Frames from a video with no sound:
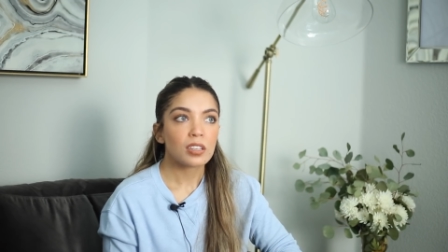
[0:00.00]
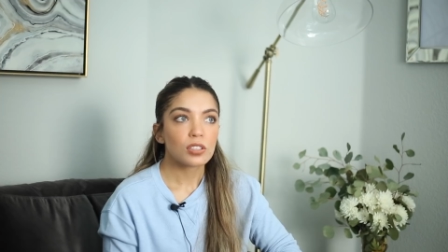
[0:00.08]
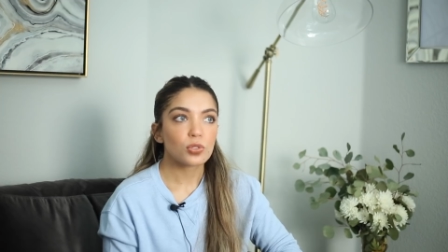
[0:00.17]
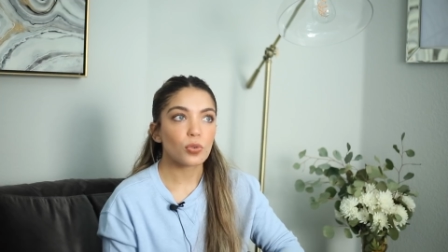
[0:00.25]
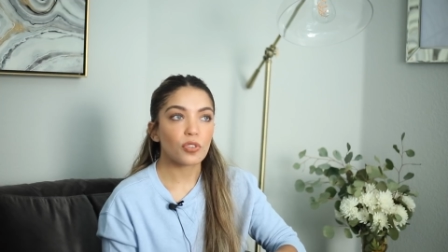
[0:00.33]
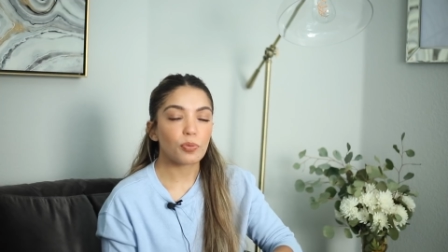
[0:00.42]

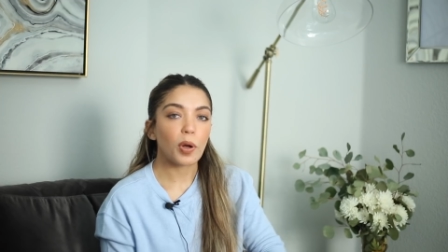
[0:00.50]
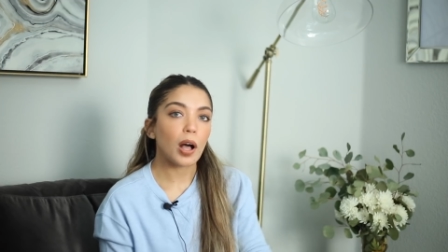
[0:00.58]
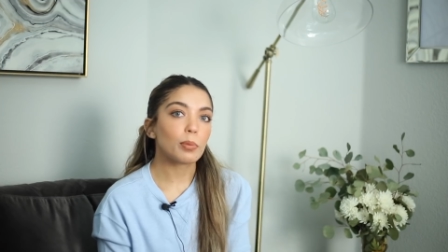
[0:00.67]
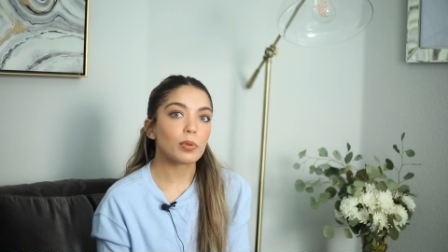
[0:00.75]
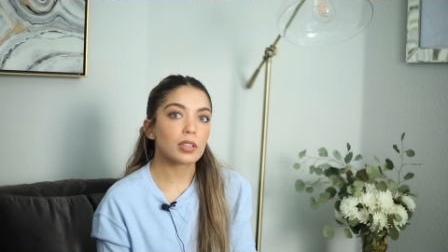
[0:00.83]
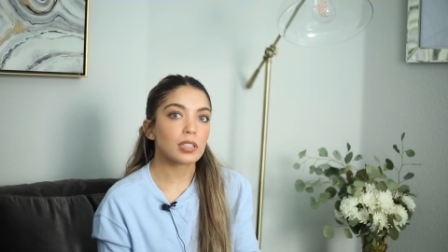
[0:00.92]
sort of
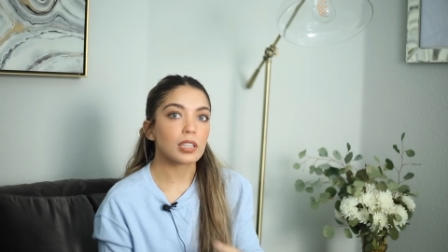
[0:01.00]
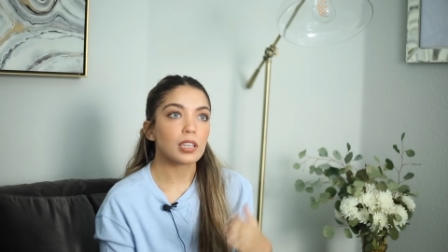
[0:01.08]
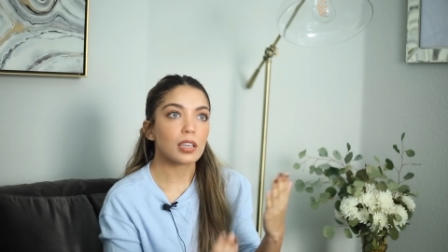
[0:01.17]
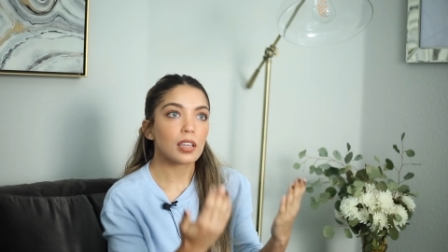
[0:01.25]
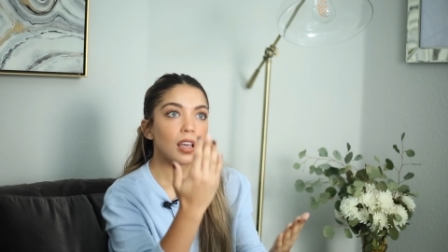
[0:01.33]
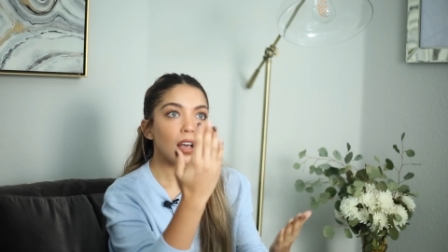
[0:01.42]

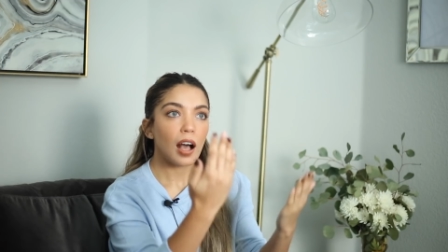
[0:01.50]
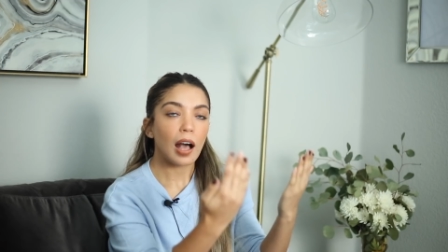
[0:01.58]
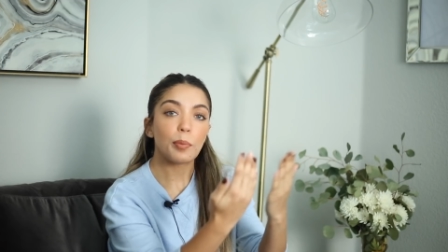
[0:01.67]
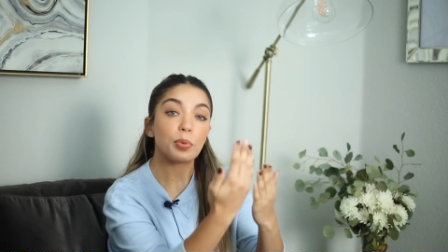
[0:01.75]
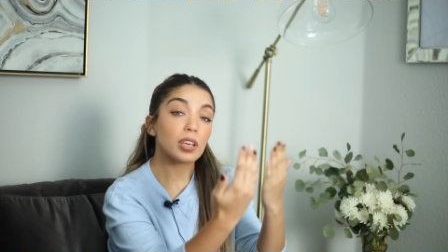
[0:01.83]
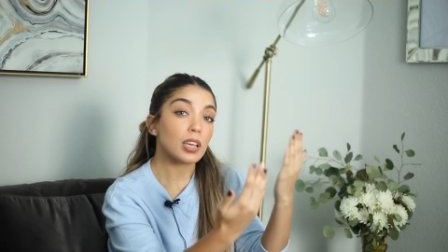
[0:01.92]
publicly
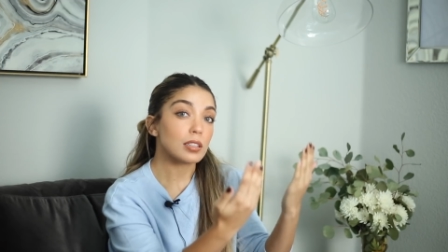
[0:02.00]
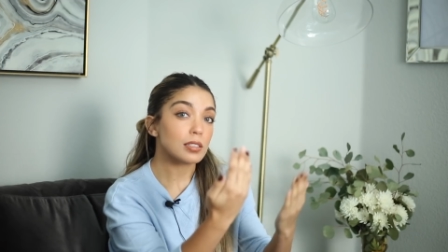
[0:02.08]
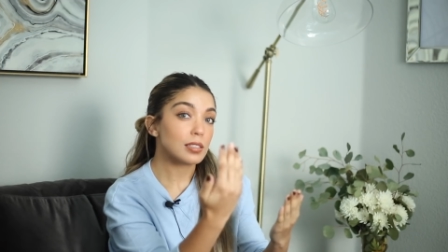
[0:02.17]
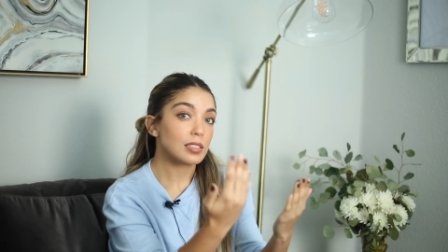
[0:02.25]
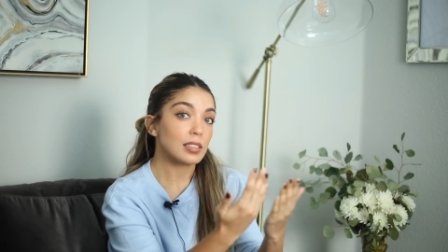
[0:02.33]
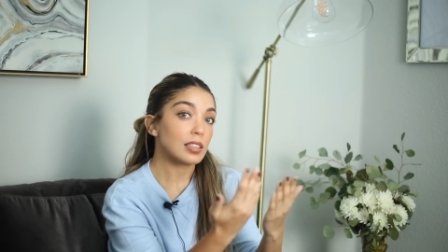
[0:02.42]
up
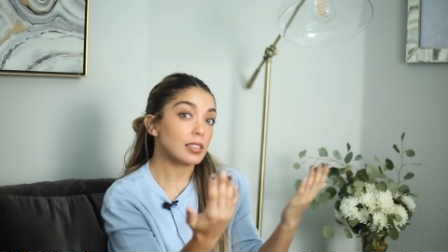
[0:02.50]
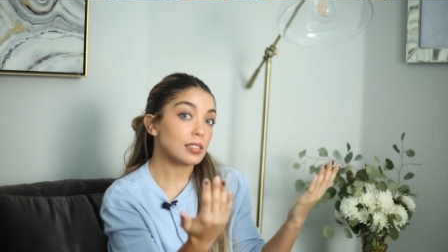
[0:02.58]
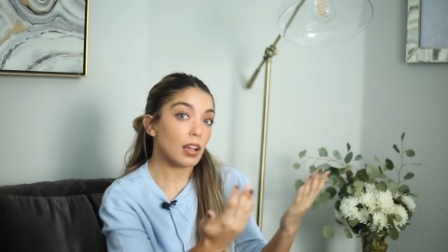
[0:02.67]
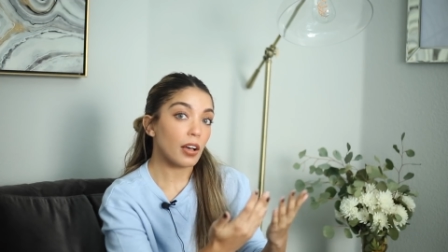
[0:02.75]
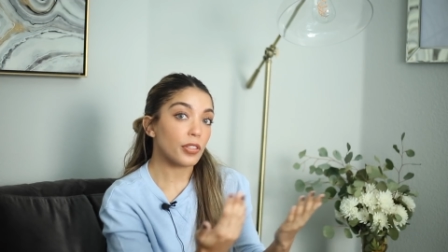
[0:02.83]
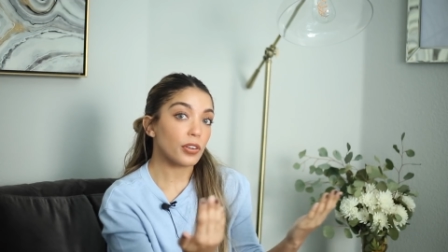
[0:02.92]
against these
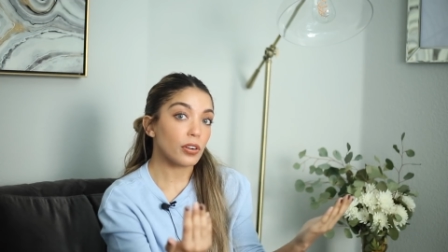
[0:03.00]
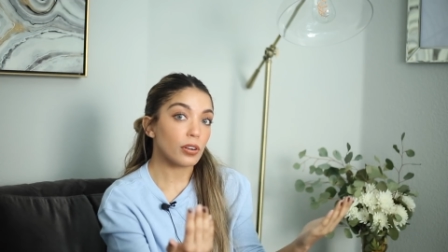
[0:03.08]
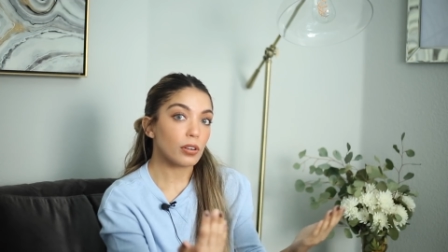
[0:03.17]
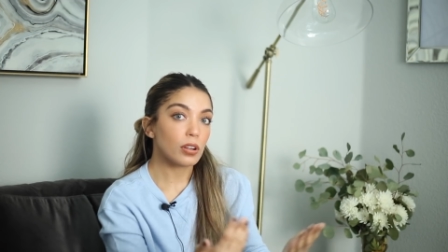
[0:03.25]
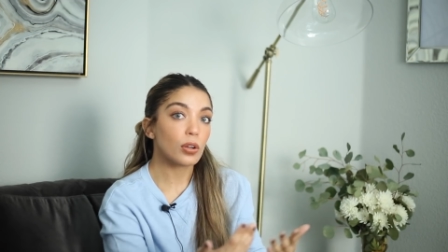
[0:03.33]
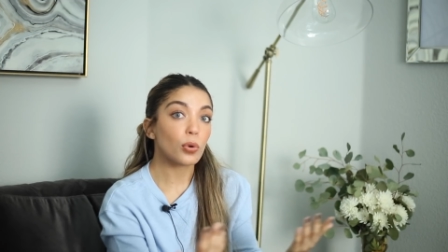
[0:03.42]

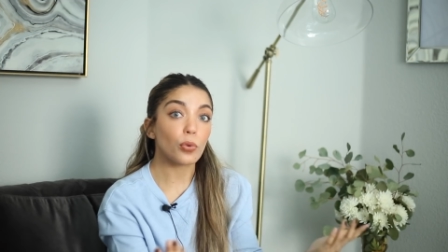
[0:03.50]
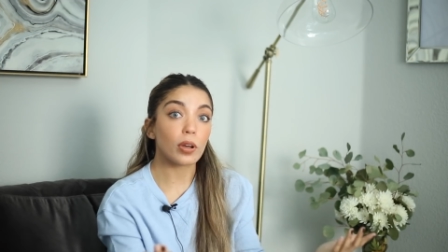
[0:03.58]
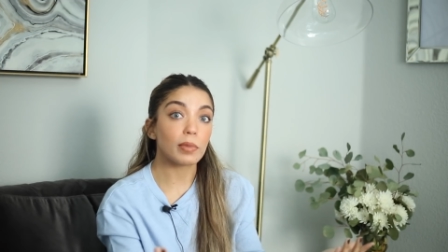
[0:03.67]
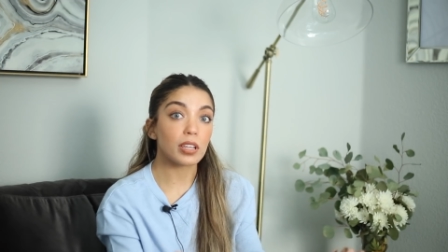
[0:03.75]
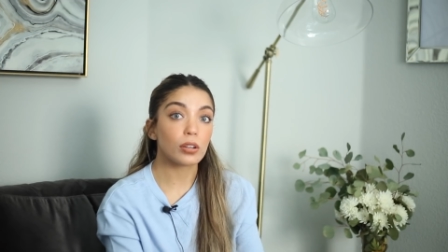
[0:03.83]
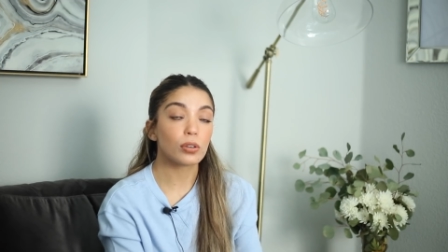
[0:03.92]
other
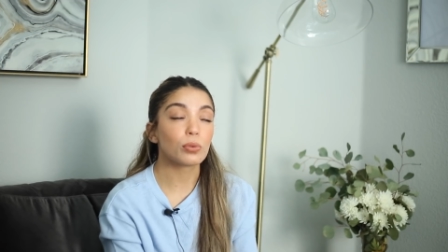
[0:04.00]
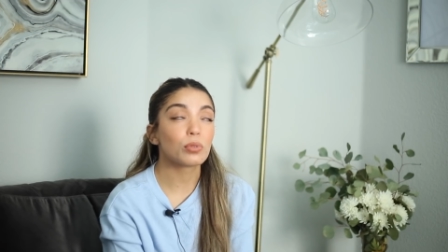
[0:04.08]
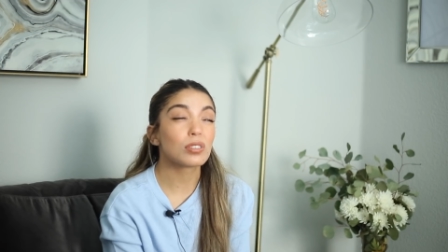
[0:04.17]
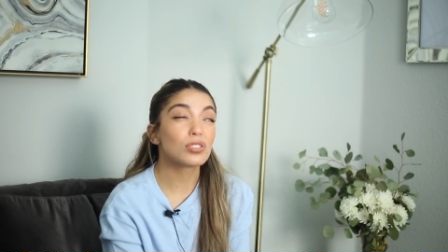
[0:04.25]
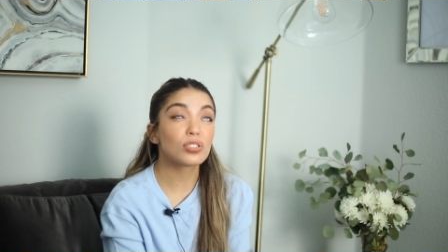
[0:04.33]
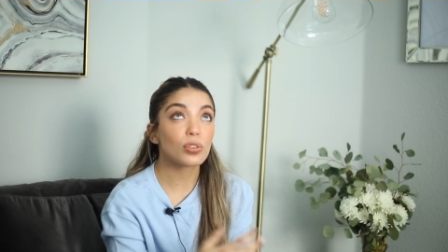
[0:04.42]
women who
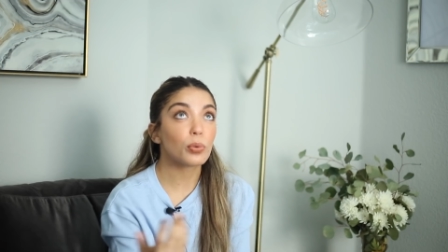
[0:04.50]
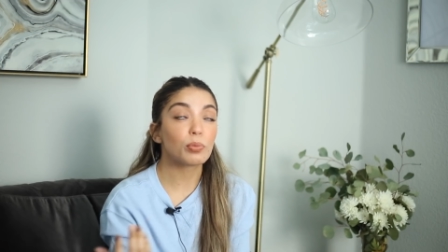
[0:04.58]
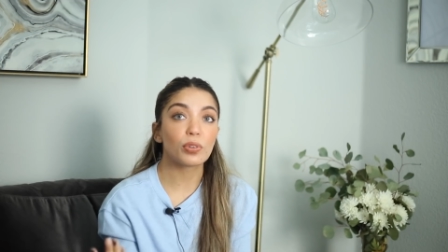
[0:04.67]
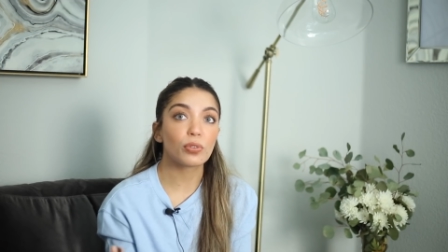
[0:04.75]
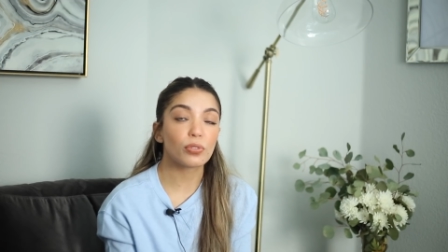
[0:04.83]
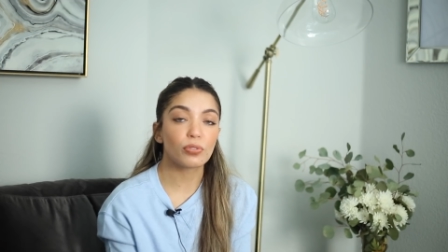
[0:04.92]
were so
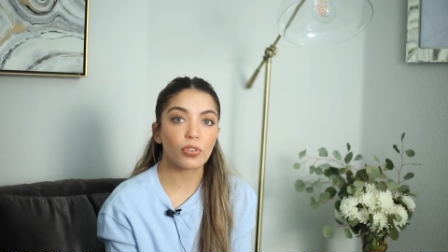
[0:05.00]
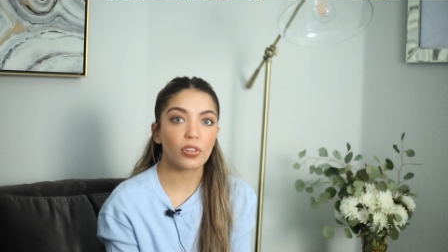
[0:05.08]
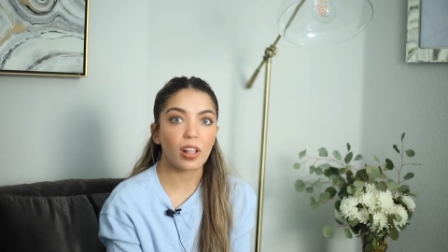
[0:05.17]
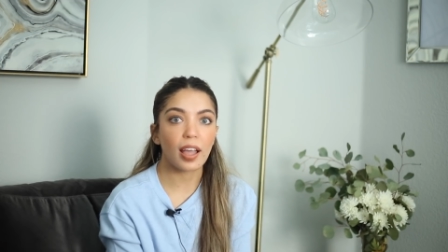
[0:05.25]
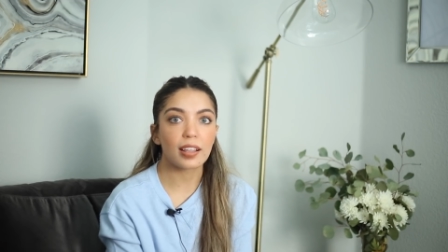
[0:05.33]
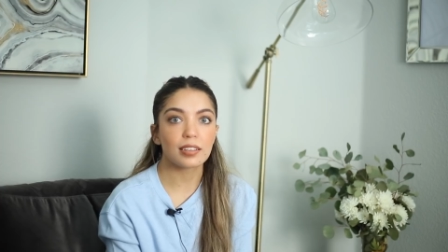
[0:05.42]

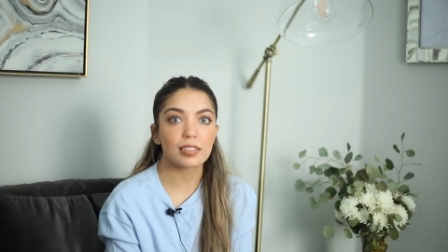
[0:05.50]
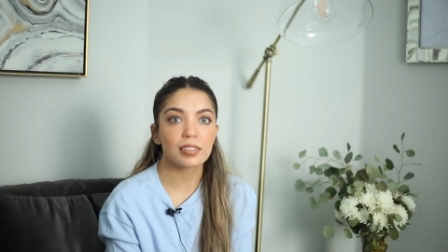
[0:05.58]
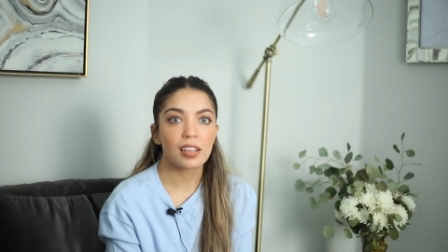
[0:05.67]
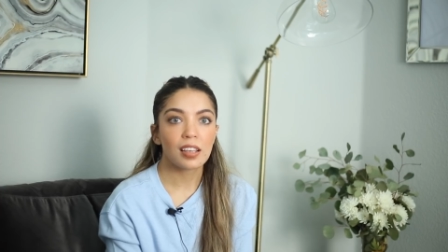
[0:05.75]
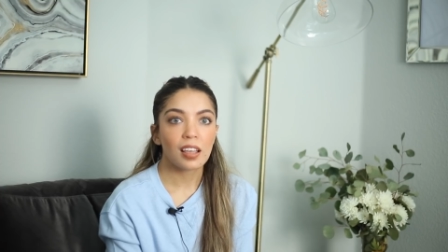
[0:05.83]
beautiful, and